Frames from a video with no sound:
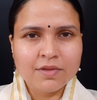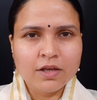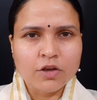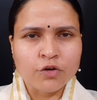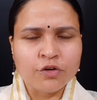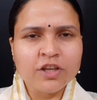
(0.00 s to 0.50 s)

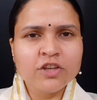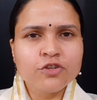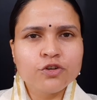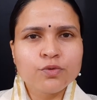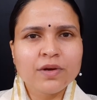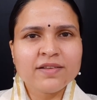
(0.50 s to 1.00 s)
reach
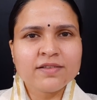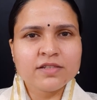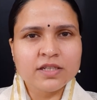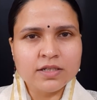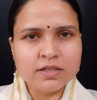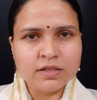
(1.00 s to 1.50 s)
to a
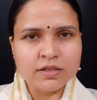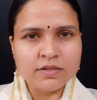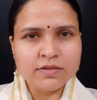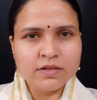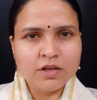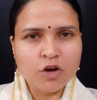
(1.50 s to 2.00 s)

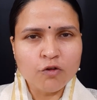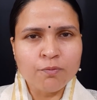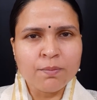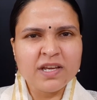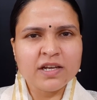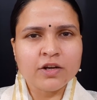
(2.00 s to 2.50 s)
status of
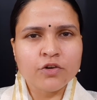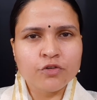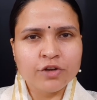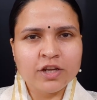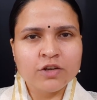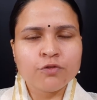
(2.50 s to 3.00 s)
mere
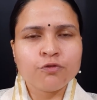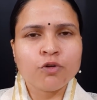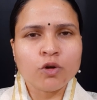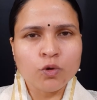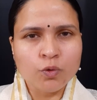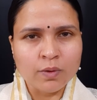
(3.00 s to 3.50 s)
trained
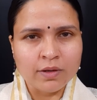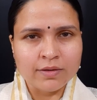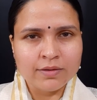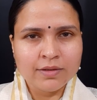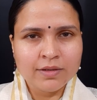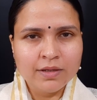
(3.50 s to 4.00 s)
follower
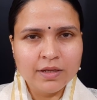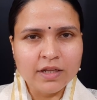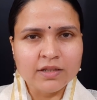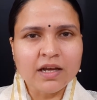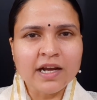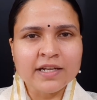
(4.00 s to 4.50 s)
in
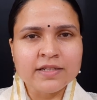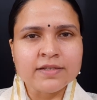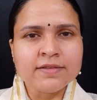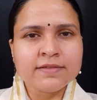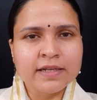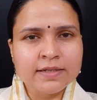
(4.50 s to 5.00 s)
the IT
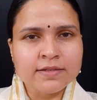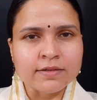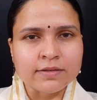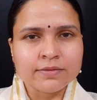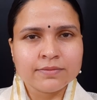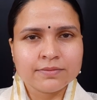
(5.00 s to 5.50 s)
sector.
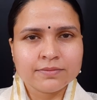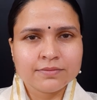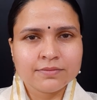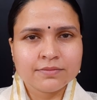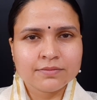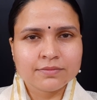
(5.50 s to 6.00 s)

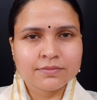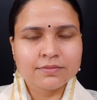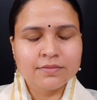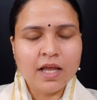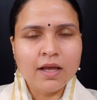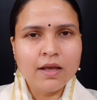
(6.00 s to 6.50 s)

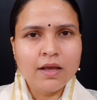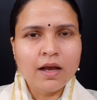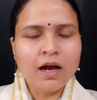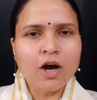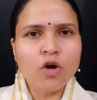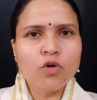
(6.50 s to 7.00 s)

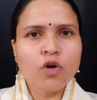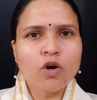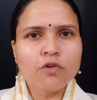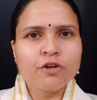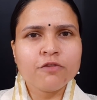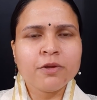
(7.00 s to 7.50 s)
How
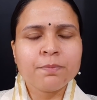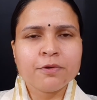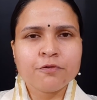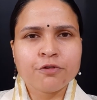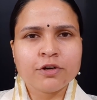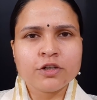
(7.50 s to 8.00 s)
long will we
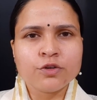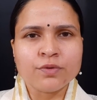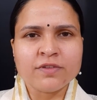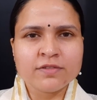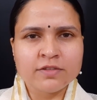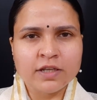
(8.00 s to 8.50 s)
prefer to
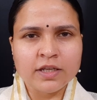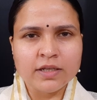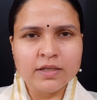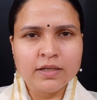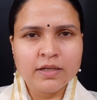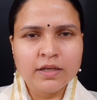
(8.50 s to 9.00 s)

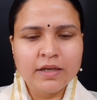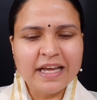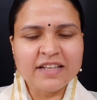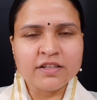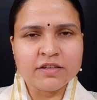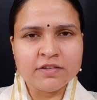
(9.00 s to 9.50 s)
stay
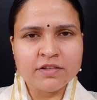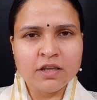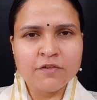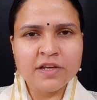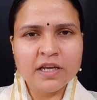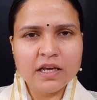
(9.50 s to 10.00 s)
at the
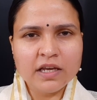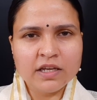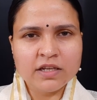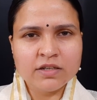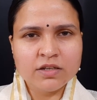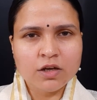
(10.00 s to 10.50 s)
receiving
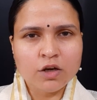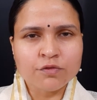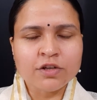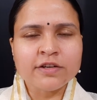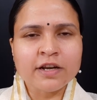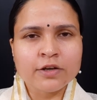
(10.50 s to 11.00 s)
end of
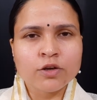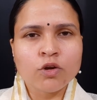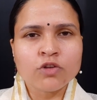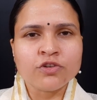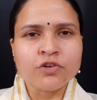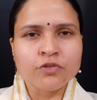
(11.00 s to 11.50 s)
the
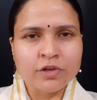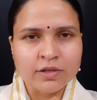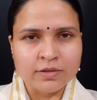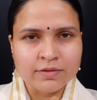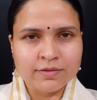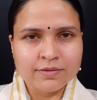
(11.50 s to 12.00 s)
technology
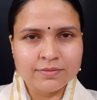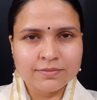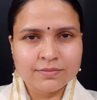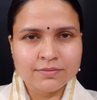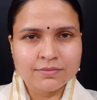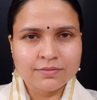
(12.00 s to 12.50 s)
trains?
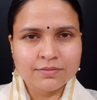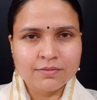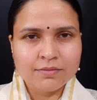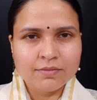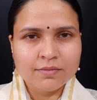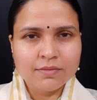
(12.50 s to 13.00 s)

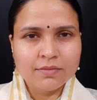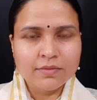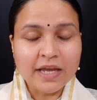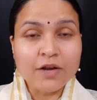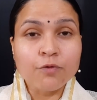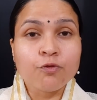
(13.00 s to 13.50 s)

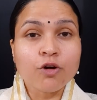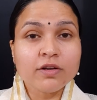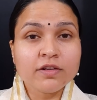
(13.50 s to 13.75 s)
And what